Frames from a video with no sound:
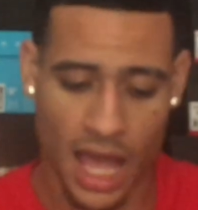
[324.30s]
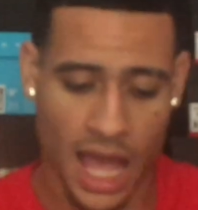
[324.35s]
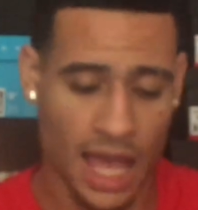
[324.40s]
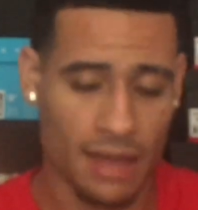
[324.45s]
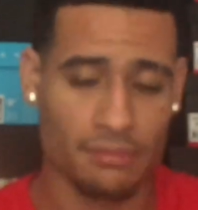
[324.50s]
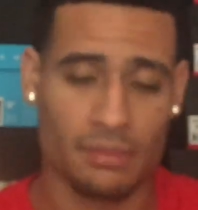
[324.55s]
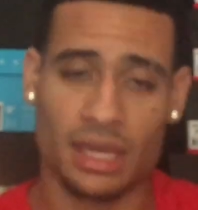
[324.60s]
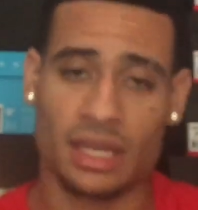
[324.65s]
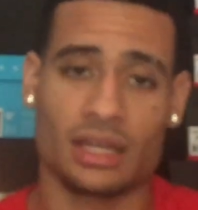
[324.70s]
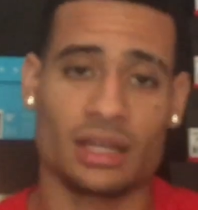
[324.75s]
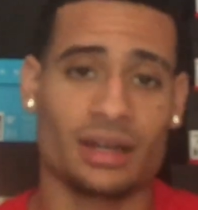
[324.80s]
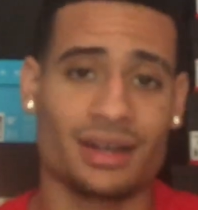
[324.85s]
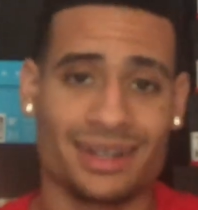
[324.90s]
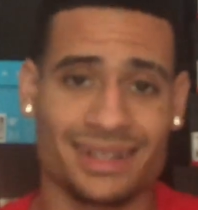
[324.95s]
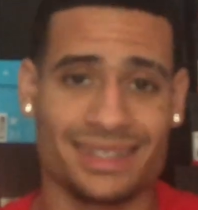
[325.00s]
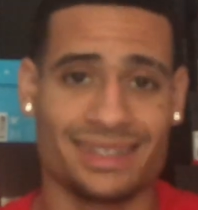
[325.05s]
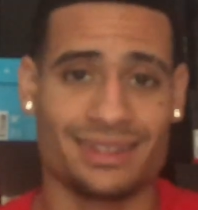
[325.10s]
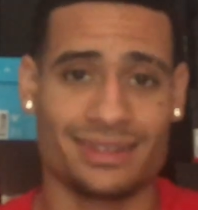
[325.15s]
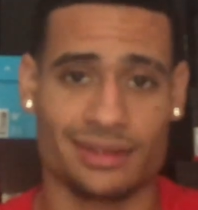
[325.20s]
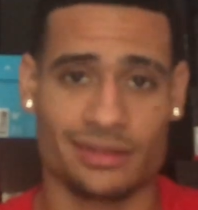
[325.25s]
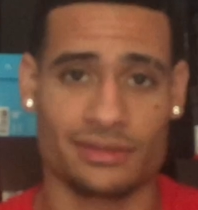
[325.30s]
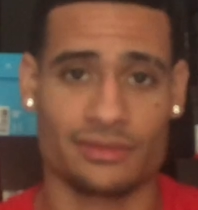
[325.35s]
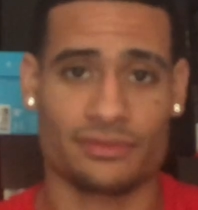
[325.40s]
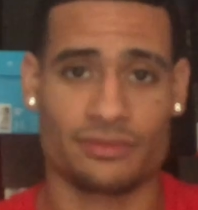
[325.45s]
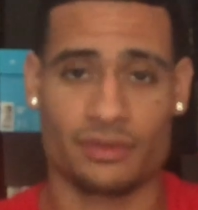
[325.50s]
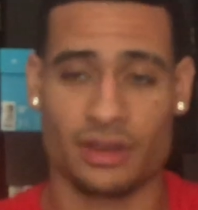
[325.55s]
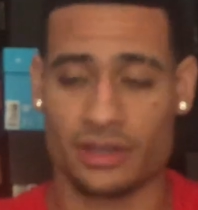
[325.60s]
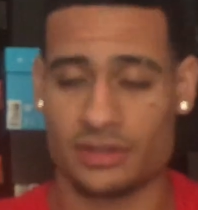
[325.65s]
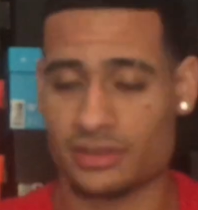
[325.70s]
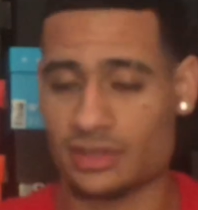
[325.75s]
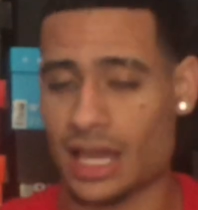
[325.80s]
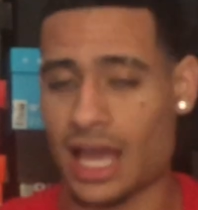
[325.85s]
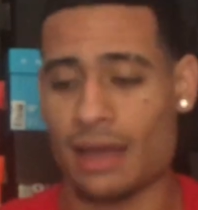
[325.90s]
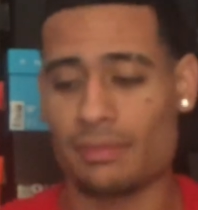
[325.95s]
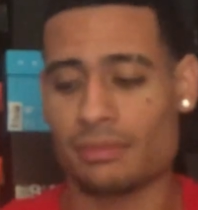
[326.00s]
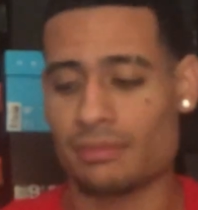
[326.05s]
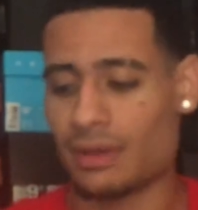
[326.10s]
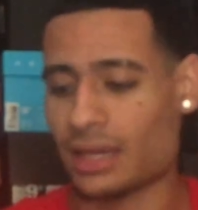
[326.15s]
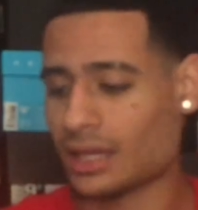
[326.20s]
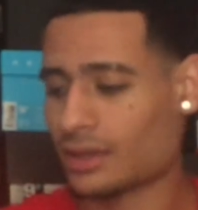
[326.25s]
I made ugly niggas fresh.
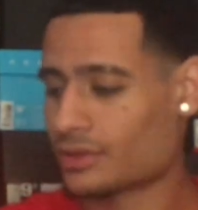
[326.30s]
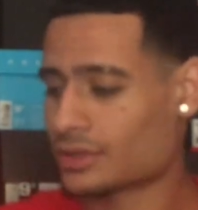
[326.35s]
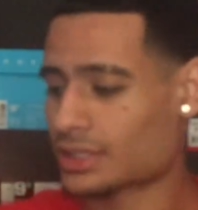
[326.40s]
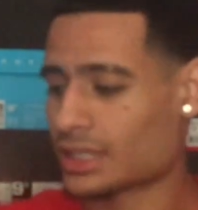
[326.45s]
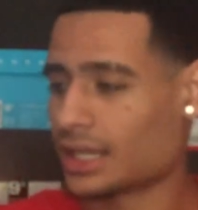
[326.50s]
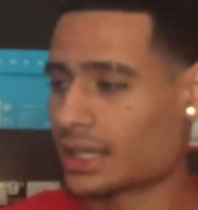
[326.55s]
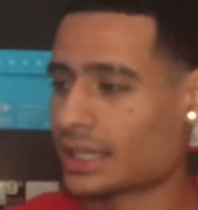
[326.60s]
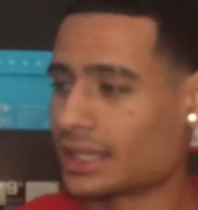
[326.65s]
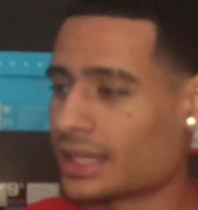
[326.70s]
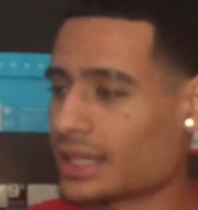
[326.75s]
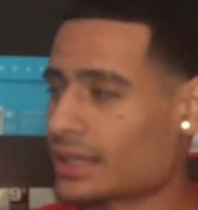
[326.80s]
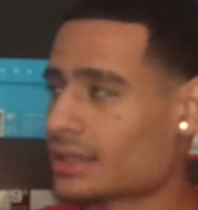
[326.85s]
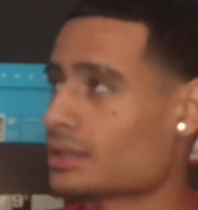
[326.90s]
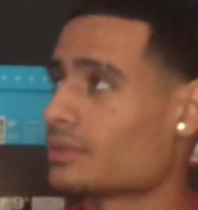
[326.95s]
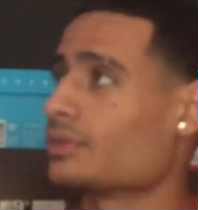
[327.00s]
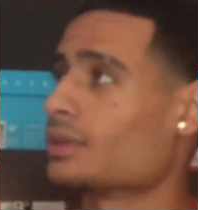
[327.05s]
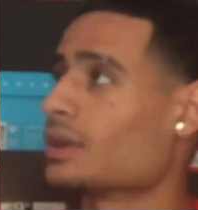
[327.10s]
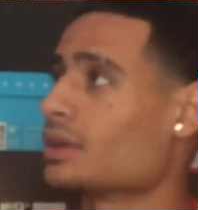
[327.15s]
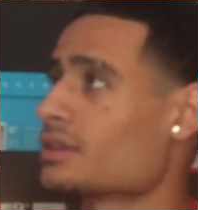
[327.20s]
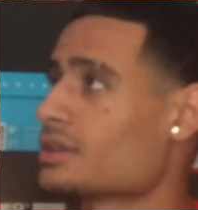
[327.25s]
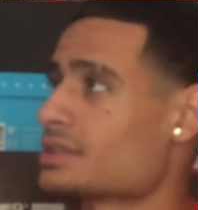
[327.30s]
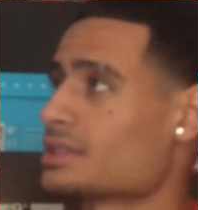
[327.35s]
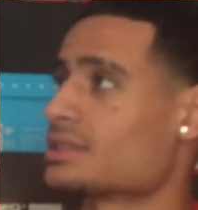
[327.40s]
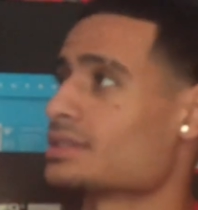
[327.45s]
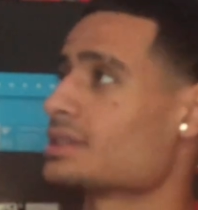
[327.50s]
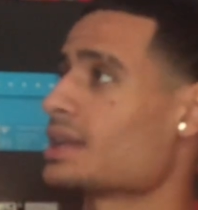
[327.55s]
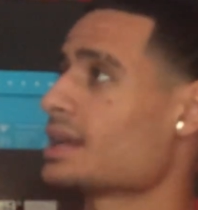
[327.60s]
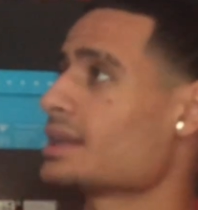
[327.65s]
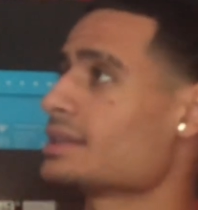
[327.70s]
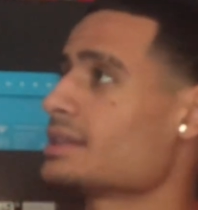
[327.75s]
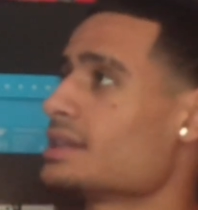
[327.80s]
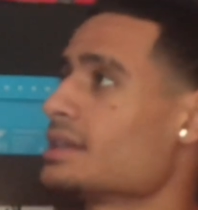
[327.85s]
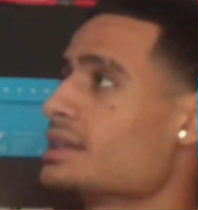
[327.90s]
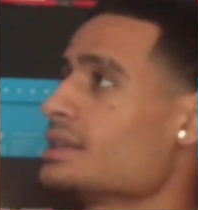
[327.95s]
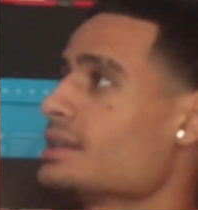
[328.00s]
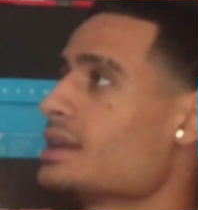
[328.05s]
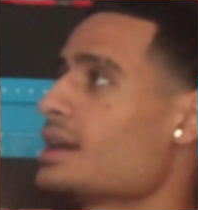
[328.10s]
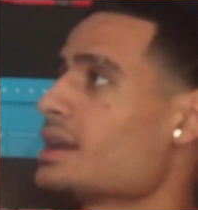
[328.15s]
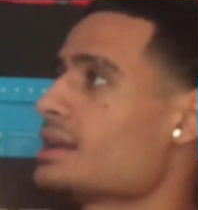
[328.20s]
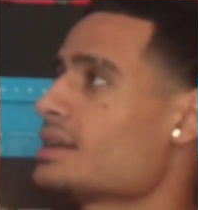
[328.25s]
I've been making those ugly niggas flourish since
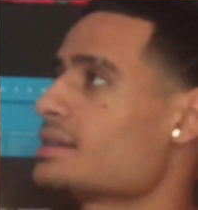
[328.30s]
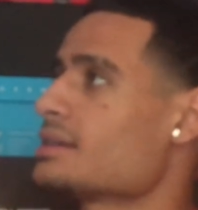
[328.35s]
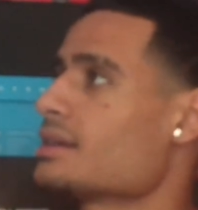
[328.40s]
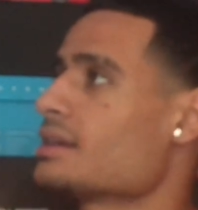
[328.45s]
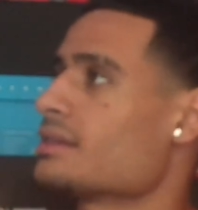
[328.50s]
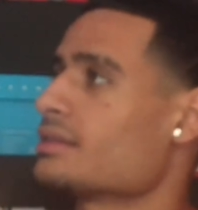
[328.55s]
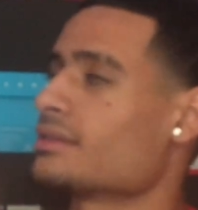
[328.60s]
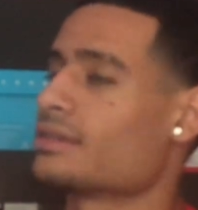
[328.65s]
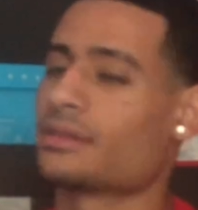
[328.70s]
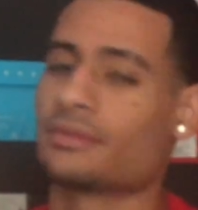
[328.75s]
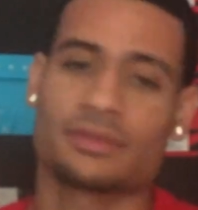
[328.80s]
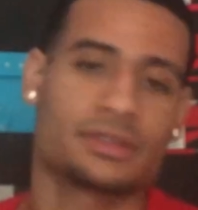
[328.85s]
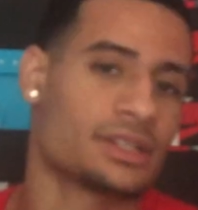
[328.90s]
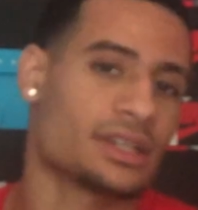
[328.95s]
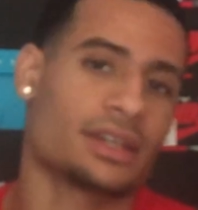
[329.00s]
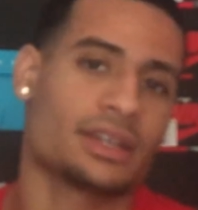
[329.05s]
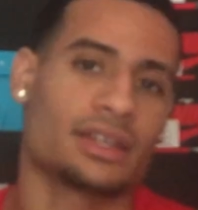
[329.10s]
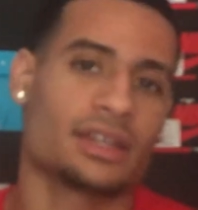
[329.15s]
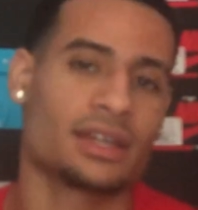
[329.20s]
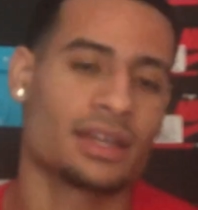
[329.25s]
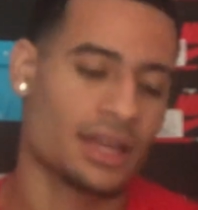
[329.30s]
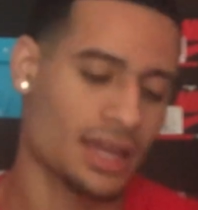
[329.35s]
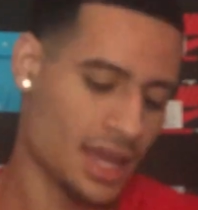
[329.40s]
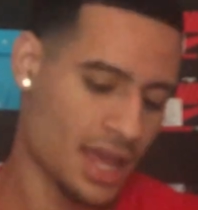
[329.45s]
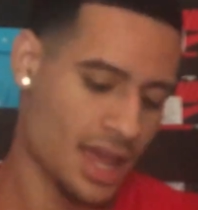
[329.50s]
1997, let me tell you.